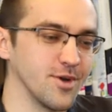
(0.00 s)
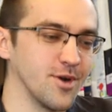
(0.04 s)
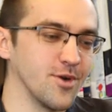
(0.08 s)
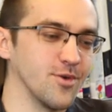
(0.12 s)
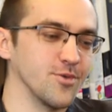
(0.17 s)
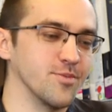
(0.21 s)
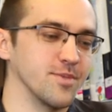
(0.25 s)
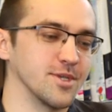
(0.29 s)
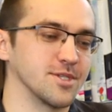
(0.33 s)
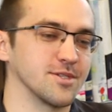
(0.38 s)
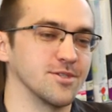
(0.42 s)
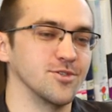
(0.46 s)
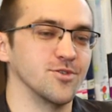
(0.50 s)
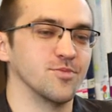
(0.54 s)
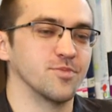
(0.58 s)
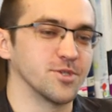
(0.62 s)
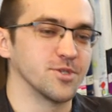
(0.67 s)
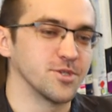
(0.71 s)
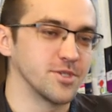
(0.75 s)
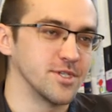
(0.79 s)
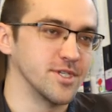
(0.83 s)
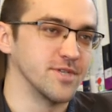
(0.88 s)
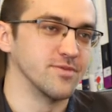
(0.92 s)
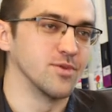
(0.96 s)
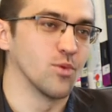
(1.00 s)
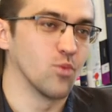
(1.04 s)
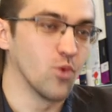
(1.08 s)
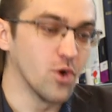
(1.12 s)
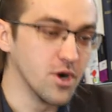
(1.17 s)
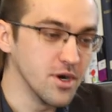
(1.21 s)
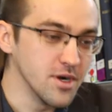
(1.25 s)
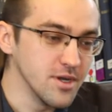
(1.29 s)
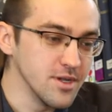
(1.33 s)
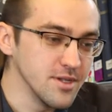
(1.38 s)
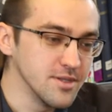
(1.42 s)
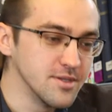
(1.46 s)
how basically you perceive the
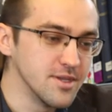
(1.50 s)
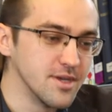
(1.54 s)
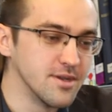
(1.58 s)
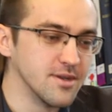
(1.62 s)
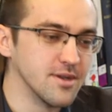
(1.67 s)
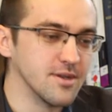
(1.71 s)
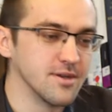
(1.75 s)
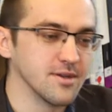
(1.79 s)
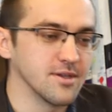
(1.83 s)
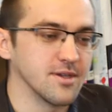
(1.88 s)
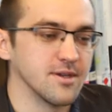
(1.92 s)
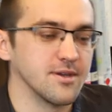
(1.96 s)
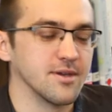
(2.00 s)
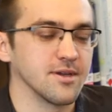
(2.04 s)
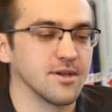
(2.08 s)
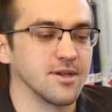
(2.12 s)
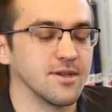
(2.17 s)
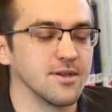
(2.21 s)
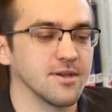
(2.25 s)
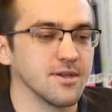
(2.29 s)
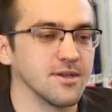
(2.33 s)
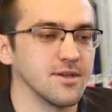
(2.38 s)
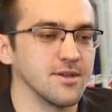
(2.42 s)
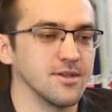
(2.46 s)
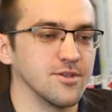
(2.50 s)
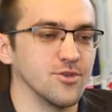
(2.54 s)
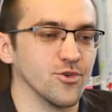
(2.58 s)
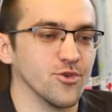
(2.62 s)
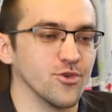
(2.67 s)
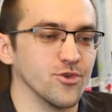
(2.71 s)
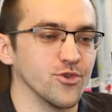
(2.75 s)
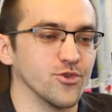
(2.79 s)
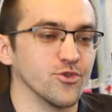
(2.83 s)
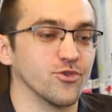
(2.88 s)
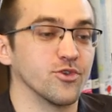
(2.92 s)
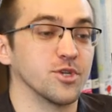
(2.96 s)
world and then kind of kind of kind of
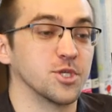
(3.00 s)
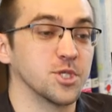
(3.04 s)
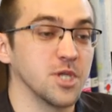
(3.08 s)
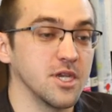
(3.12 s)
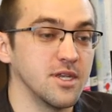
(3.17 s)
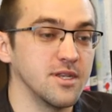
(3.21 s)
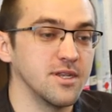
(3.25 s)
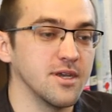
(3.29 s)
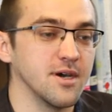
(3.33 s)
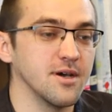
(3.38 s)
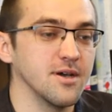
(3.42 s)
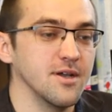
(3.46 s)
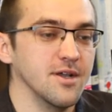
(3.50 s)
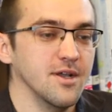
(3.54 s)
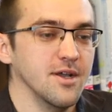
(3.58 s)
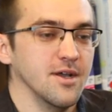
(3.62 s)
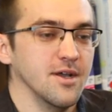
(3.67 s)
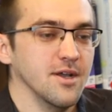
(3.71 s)
your your agenda.